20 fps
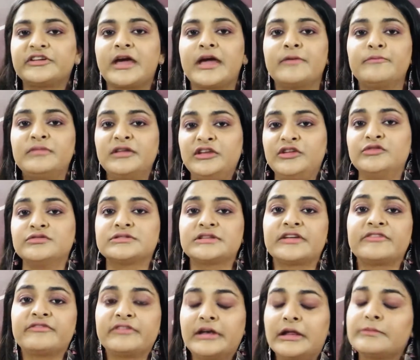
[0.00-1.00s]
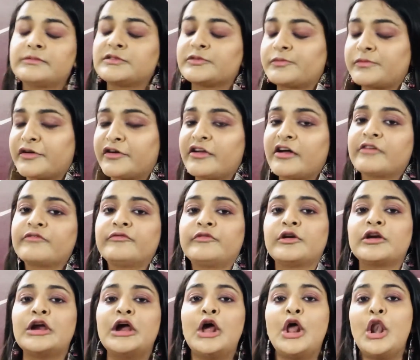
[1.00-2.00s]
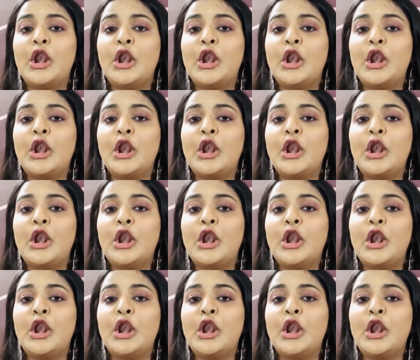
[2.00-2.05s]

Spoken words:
I have been using Philips product for